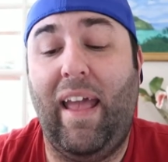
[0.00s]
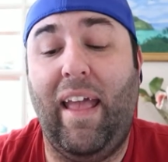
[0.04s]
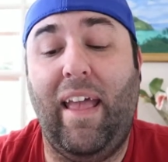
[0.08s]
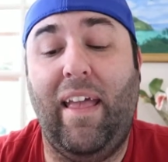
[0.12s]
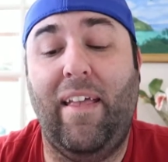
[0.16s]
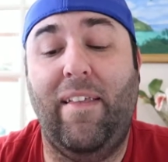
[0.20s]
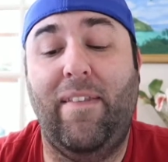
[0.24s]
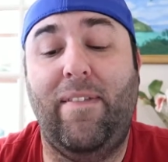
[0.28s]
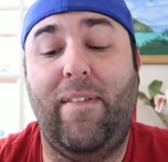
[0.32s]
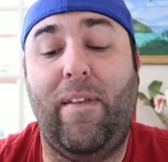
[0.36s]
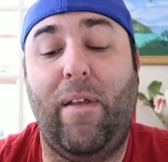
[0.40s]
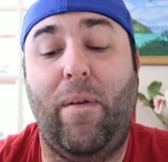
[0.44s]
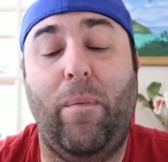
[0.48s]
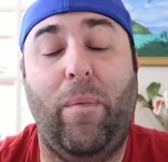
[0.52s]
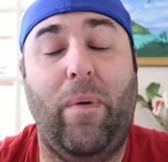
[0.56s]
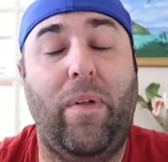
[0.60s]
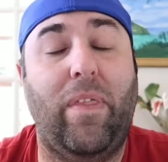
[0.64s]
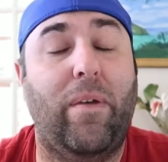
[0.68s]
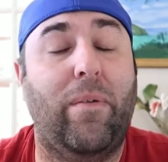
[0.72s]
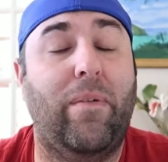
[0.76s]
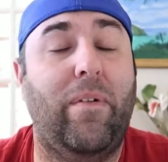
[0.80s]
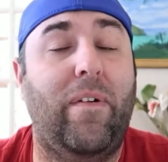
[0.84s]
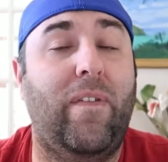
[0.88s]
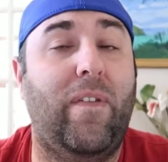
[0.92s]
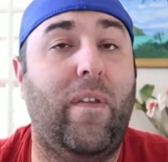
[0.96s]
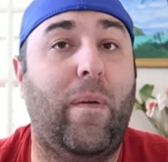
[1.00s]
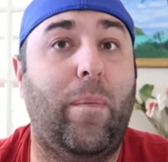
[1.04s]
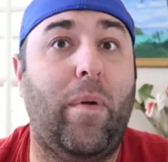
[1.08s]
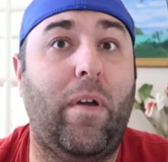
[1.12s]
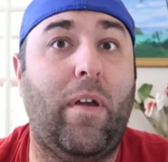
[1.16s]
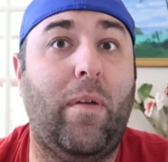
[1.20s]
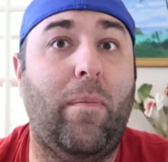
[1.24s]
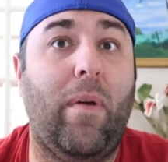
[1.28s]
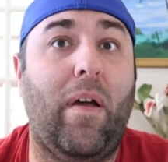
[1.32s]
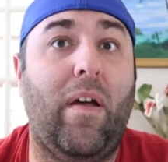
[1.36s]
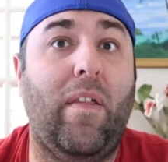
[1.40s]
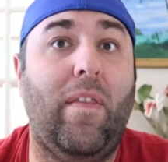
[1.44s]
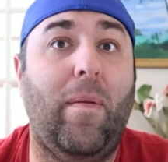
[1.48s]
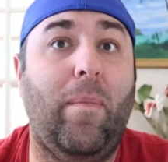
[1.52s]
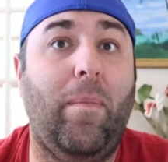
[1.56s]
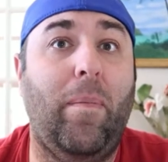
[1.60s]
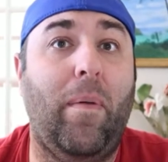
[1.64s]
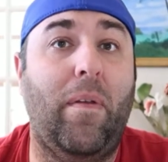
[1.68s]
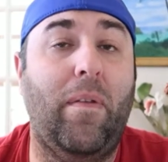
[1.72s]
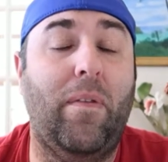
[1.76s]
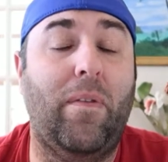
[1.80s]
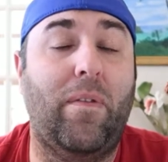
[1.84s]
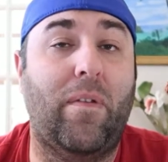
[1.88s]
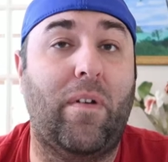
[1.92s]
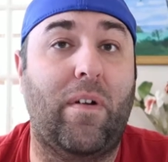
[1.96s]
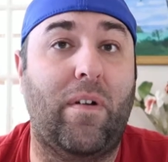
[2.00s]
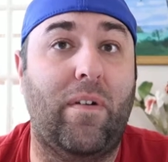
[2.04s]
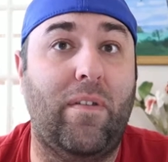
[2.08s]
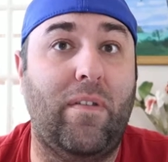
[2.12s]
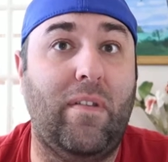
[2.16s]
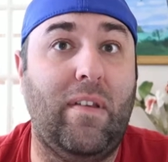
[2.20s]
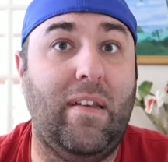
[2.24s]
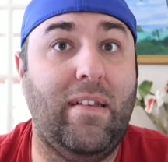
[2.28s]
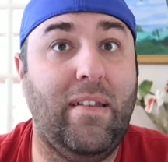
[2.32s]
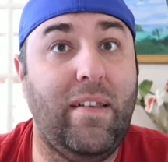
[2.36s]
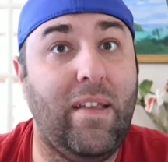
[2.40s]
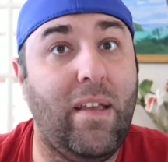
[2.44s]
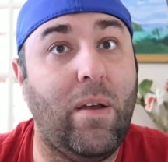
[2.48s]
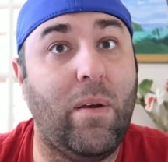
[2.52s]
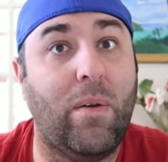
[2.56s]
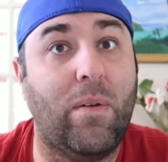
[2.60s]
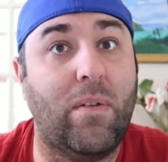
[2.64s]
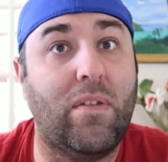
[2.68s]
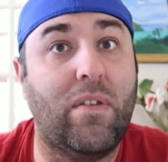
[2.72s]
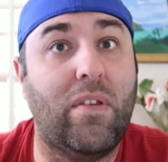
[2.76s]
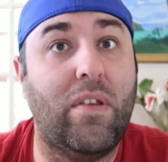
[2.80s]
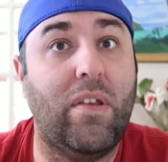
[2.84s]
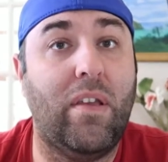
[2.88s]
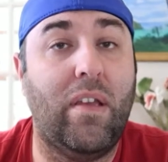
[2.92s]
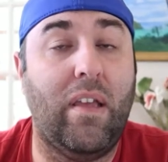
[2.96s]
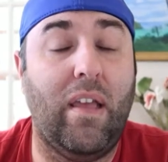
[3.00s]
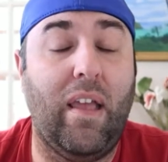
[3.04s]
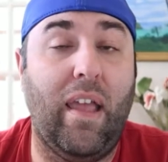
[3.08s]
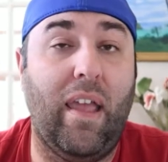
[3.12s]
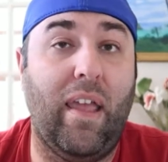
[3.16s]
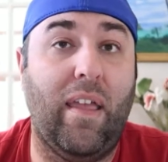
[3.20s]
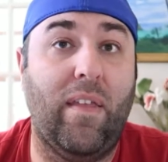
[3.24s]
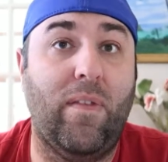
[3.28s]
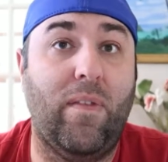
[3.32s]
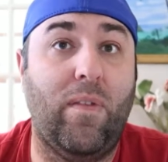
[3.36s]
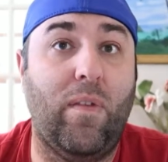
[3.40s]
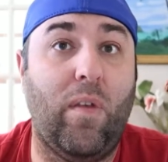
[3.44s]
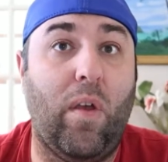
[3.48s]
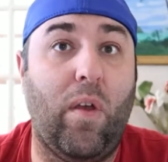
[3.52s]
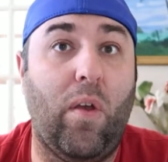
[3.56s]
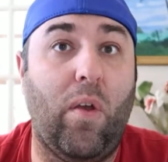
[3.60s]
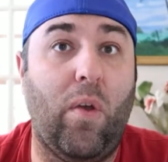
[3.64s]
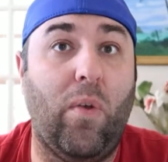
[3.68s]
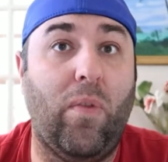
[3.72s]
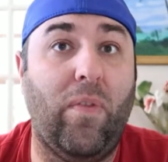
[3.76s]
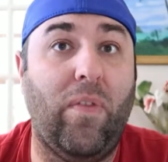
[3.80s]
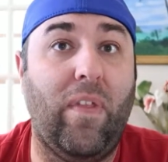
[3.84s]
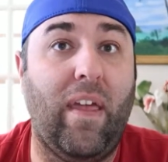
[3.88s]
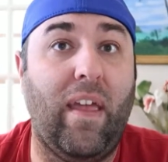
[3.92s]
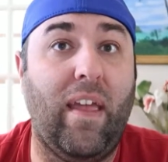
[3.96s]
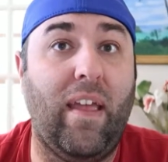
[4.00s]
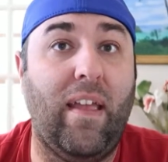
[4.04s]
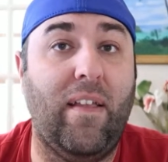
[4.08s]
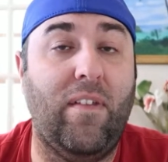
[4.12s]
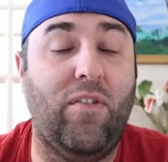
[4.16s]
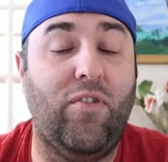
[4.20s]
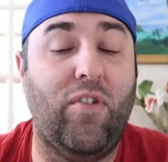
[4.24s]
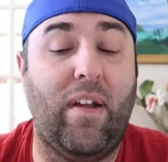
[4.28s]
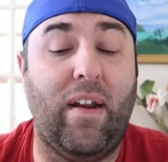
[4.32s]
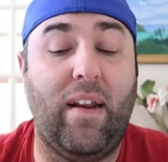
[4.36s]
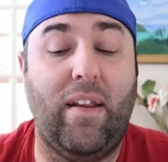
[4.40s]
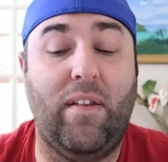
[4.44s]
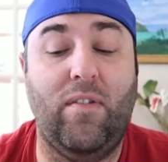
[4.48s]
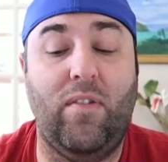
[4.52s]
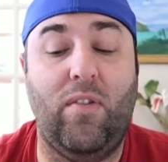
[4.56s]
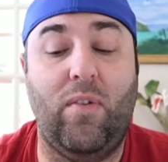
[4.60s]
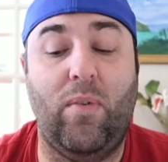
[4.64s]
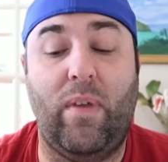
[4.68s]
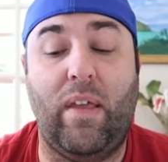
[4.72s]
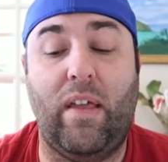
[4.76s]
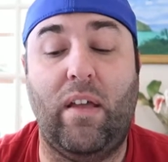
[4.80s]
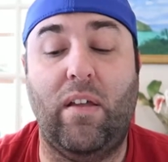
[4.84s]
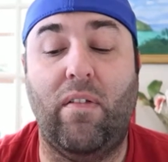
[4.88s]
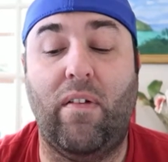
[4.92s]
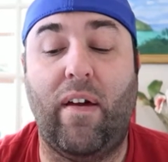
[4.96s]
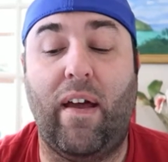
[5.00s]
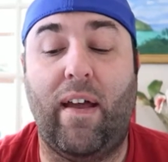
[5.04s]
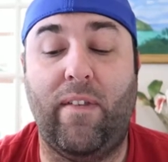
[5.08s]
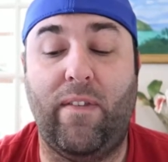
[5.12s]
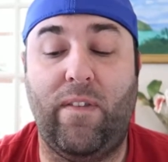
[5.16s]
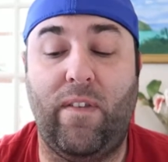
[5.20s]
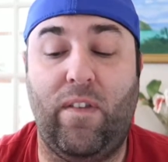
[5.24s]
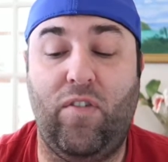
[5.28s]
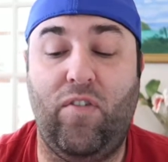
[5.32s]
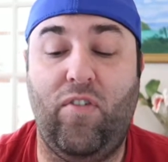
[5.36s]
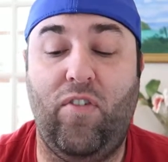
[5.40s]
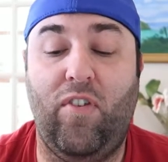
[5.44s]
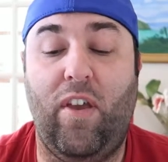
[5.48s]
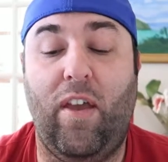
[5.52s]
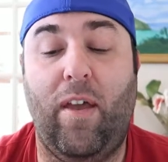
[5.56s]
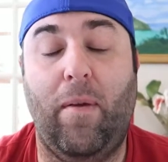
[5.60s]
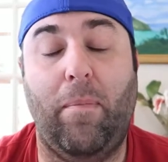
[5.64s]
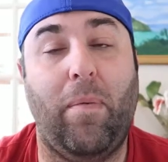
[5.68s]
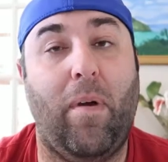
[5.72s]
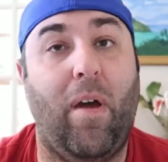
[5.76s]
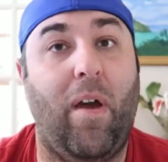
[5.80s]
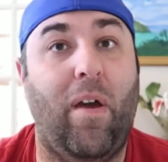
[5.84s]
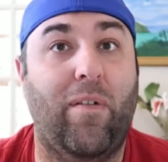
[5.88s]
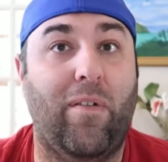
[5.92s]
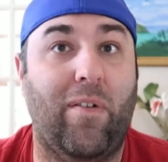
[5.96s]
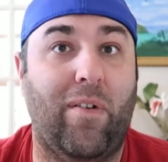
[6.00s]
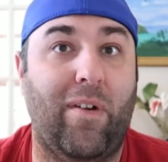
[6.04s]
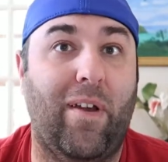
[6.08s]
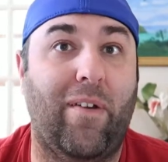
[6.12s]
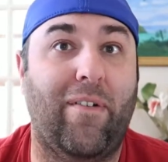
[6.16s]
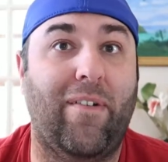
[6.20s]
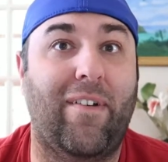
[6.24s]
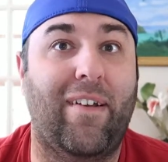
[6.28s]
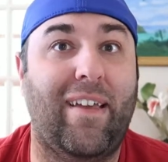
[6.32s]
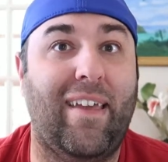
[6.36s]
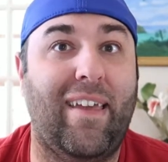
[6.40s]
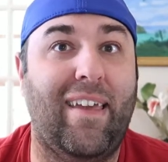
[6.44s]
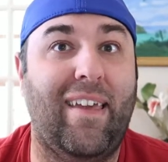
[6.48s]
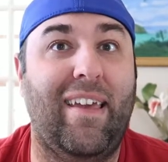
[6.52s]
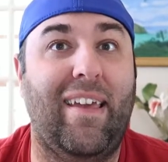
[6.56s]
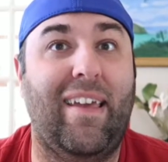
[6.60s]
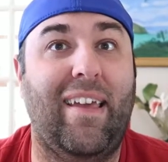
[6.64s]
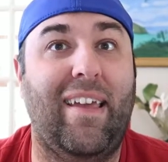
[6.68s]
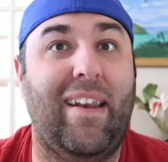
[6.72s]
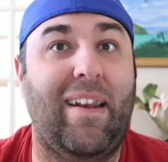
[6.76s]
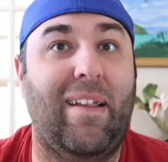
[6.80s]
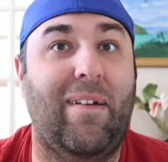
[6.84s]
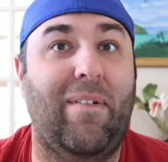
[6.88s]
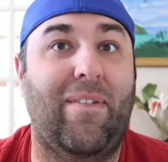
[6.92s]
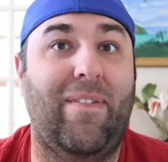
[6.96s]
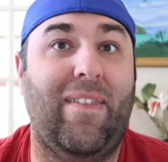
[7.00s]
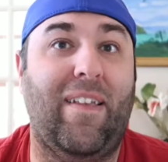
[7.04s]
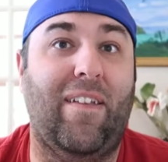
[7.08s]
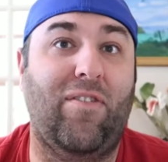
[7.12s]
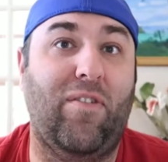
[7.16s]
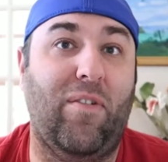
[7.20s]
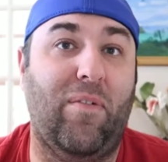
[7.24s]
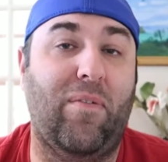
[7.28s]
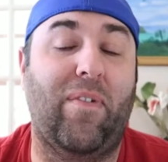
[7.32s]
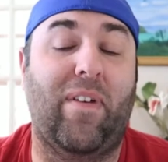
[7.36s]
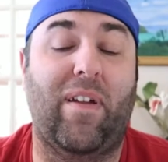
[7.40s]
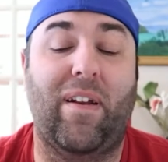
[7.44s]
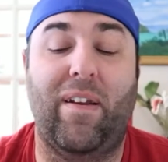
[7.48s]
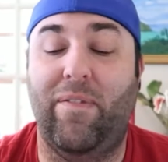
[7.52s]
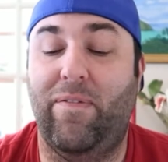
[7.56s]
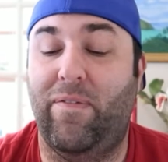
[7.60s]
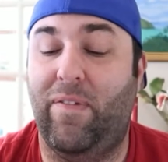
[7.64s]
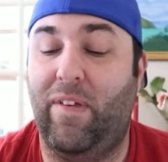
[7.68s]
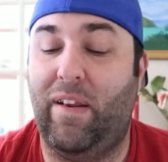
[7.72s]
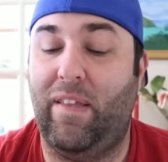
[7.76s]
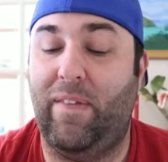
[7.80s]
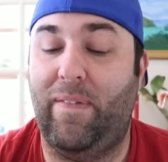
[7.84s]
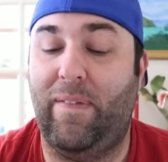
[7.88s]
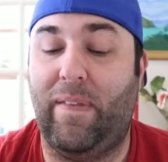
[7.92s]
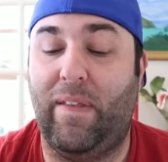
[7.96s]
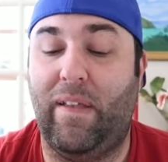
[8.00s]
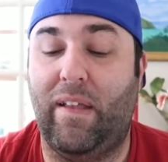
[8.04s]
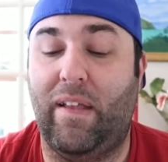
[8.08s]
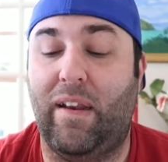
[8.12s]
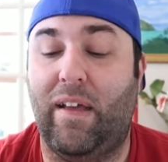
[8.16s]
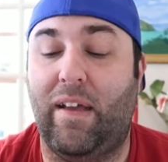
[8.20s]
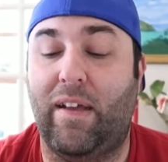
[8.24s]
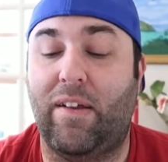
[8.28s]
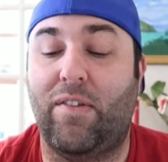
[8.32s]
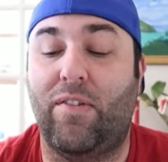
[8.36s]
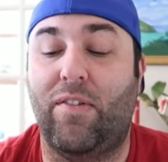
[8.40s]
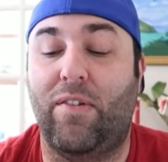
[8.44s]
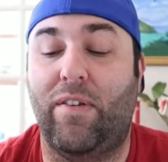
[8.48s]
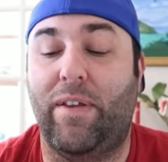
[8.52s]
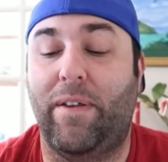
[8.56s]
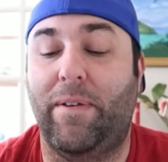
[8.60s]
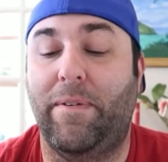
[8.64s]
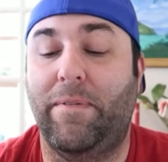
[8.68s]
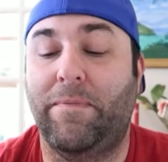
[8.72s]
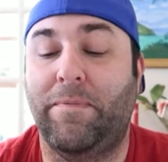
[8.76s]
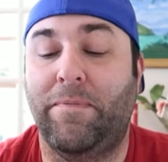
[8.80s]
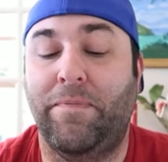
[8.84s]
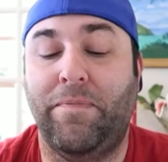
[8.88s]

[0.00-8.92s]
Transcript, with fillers: and so when they release their Pokemon, the boat starts to tilt. And so they try to equalize the ship over and over again. It was actually very funny scene, actually.